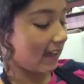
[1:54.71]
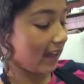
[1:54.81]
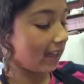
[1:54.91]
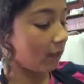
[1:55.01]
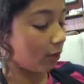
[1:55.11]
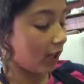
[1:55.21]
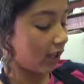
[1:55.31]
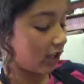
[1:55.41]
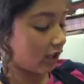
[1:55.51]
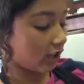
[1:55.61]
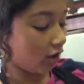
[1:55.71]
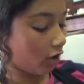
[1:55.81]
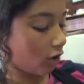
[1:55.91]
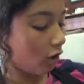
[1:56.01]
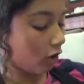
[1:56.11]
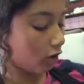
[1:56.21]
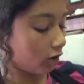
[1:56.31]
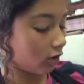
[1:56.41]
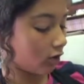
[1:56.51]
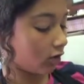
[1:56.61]
Its branches are called
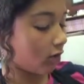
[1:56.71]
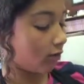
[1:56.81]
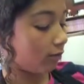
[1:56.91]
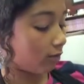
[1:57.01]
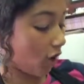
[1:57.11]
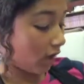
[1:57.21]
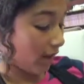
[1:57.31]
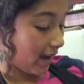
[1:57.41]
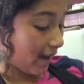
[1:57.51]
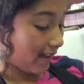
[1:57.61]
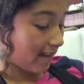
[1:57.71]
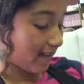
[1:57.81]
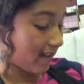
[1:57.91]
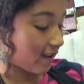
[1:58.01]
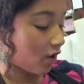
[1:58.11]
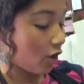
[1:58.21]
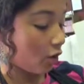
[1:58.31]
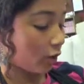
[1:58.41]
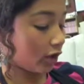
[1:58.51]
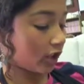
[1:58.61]
bronchi
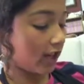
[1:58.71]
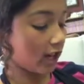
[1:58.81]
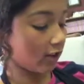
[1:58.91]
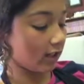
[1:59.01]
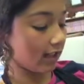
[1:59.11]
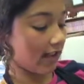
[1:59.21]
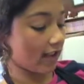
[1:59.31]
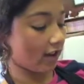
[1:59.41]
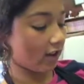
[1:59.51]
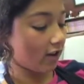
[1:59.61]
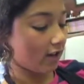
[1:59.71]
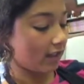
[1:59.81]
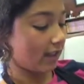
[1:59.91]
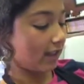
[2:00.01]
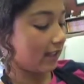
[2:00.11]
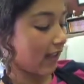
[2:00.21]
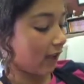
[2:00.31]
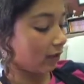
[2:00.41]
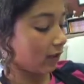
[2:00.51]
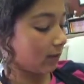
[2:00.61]
which carries air
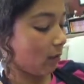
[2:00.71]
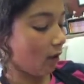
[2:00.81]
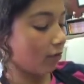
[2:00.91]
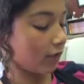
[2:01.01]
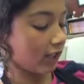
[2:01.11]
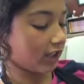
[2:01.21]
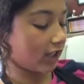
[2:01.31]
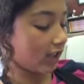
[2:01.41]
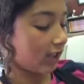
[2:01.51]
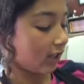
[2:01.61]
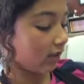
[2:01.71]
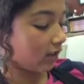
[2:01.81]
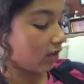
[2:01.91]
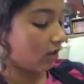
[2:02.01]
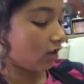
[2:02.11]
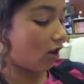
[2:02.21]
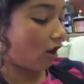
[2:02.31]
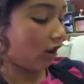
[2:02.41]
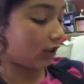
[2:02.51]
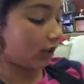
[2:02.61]
down small branches
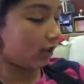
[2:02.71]
called